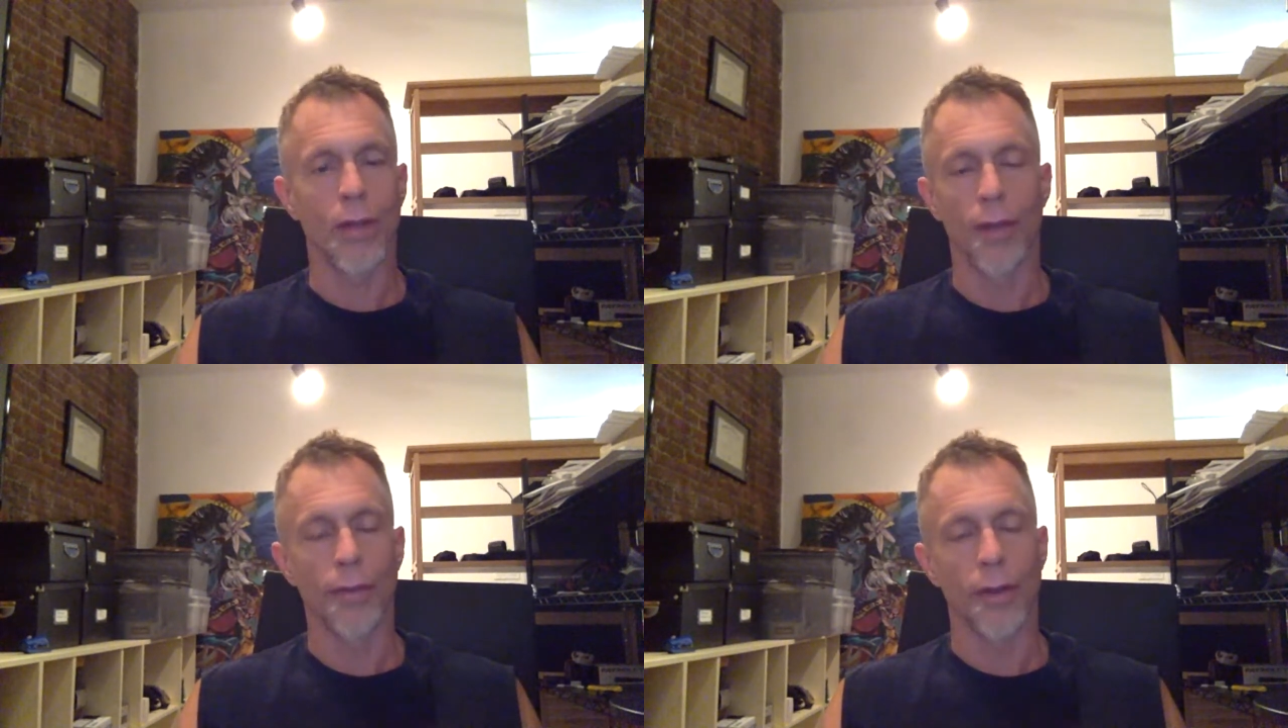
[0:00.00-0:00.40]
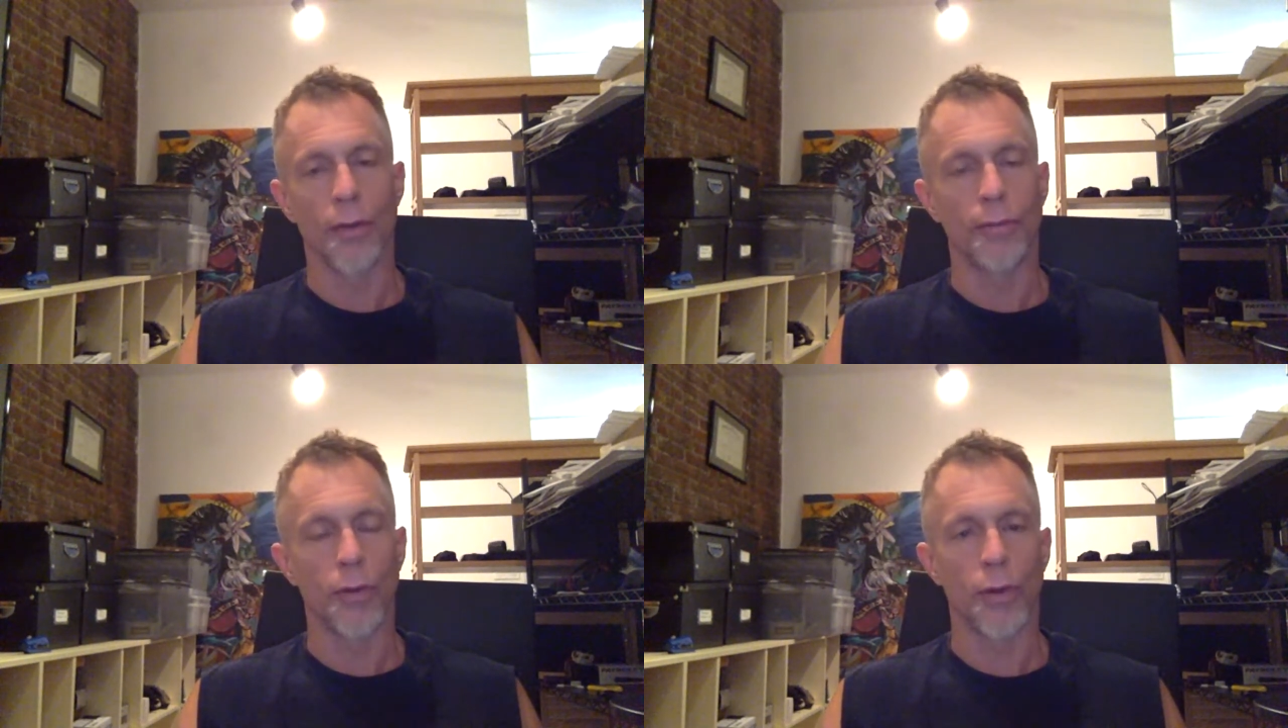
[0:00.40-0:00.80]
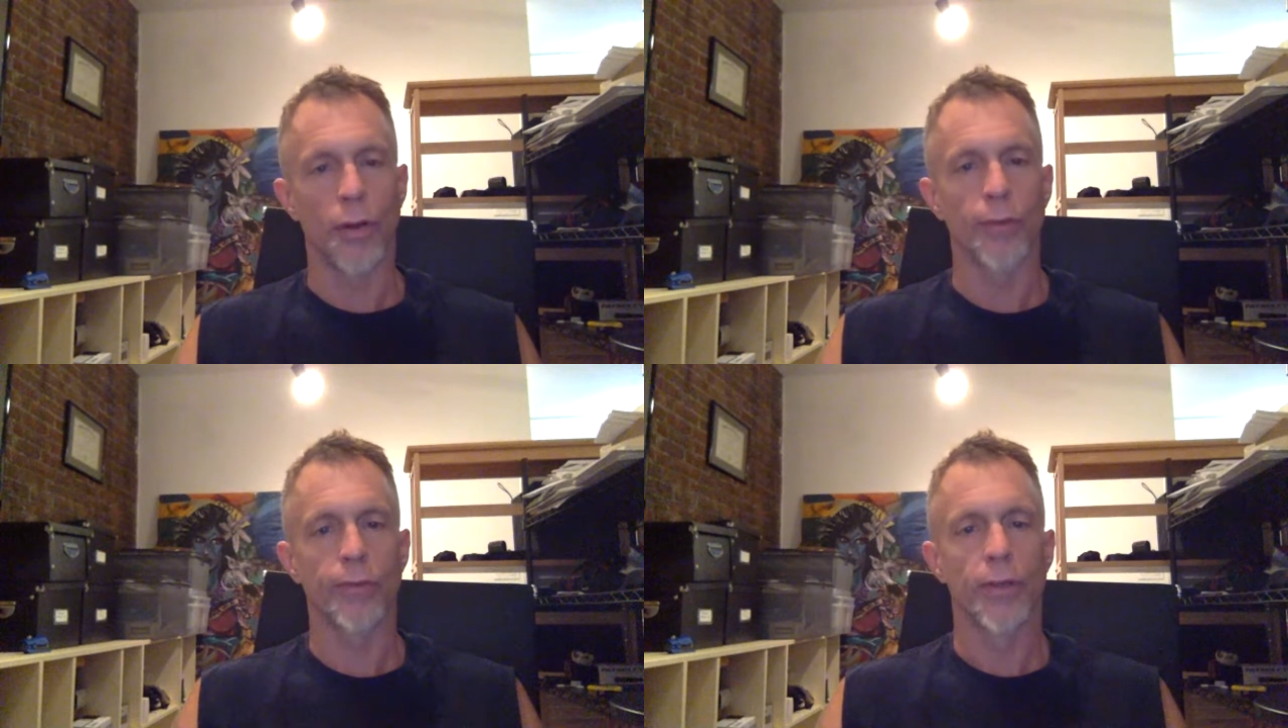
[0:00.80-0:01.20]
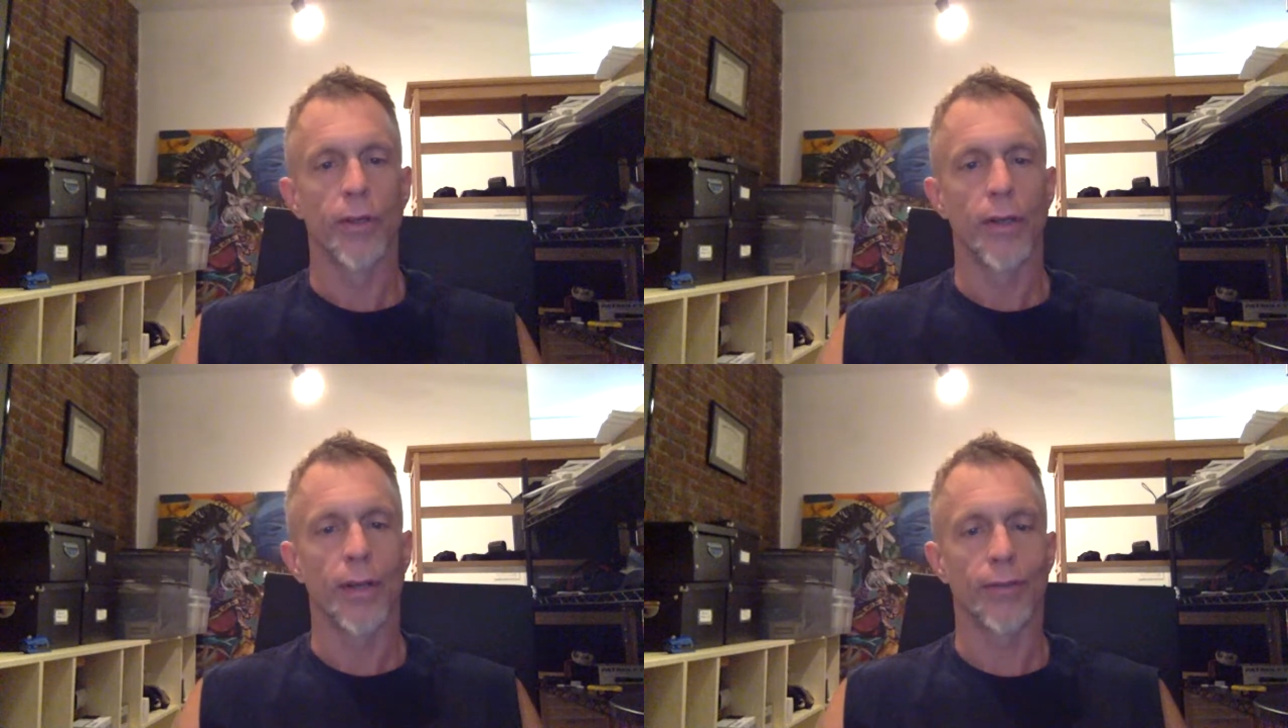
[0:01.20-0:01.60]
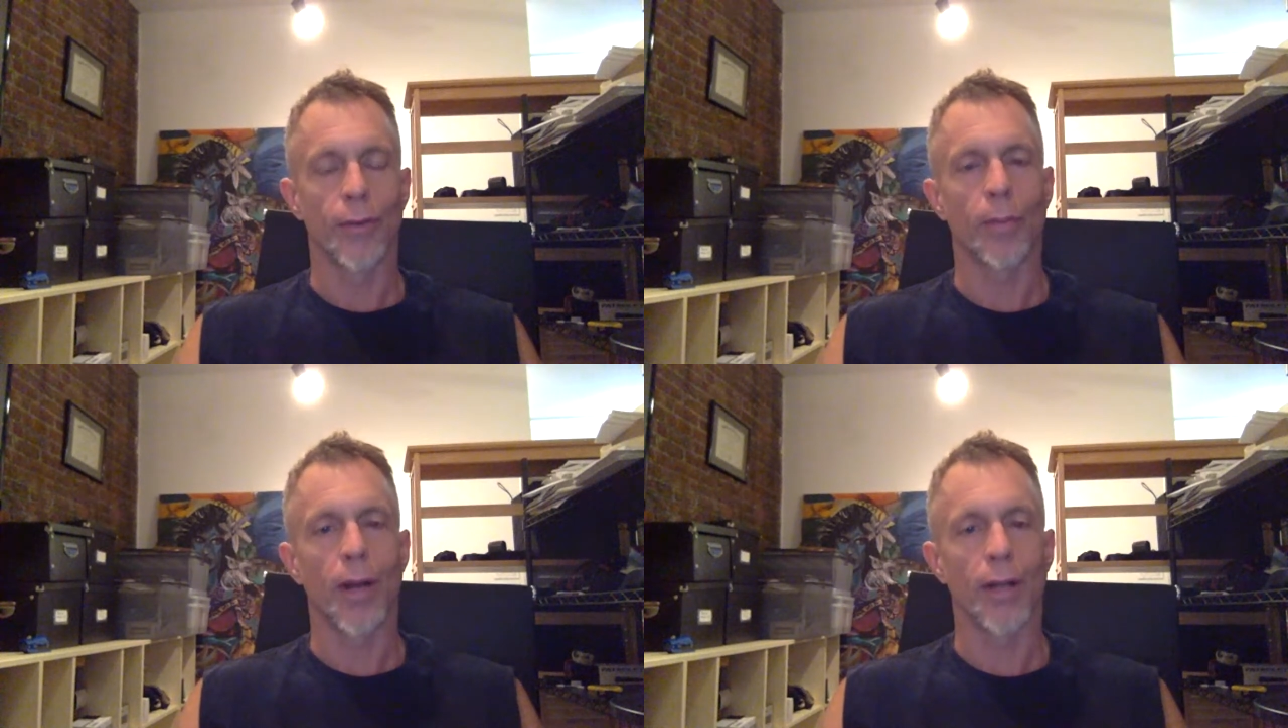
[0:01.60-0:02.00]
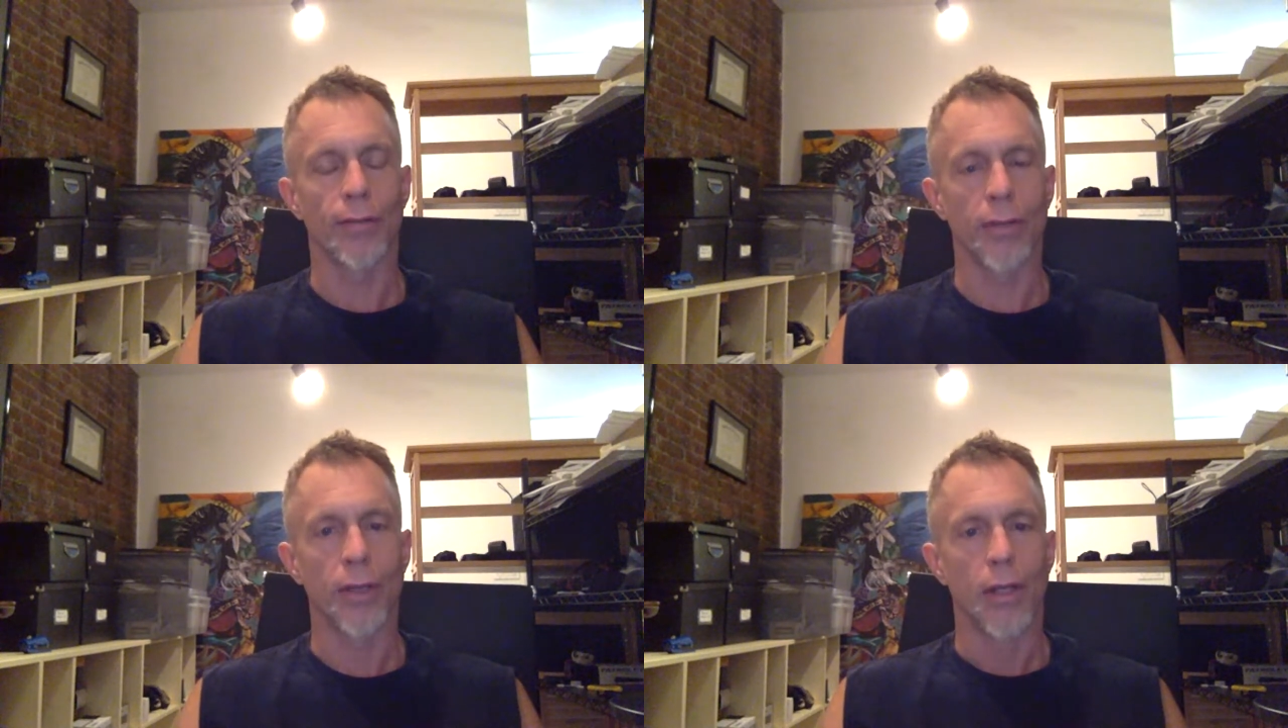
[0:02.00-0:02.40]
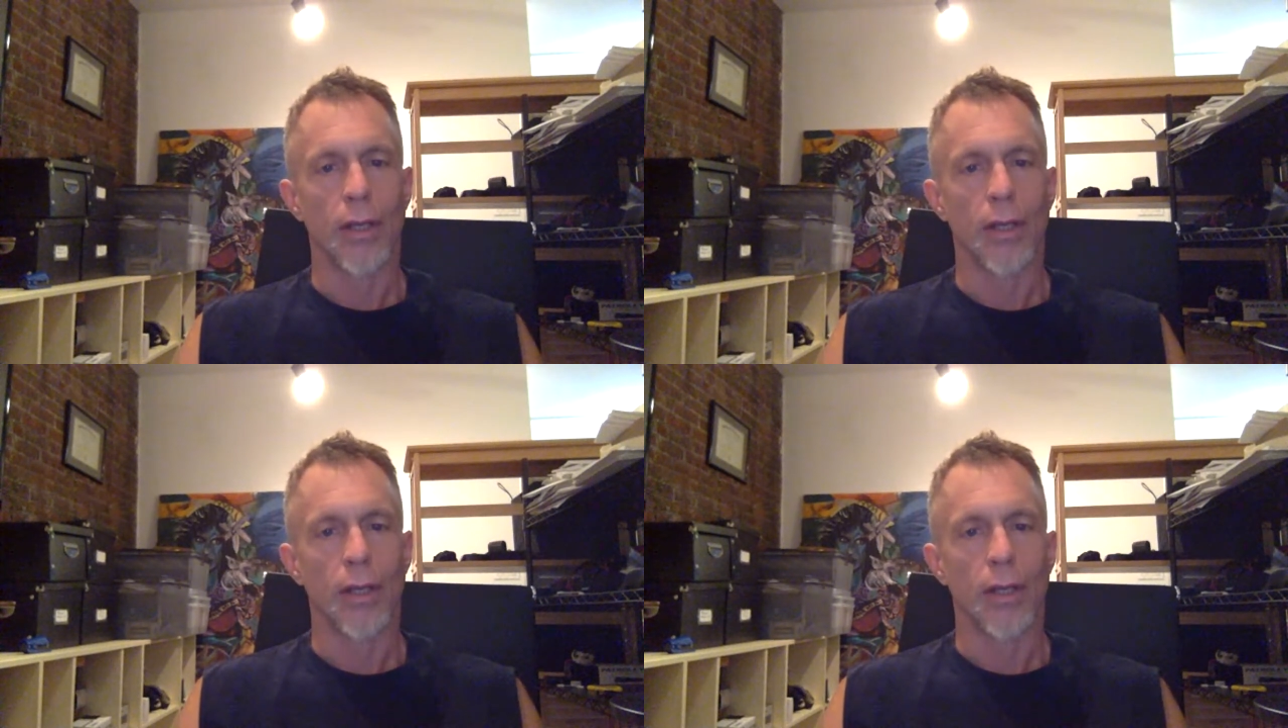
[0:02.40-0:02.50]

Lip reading: Nothing, no phone calls. That's their policy.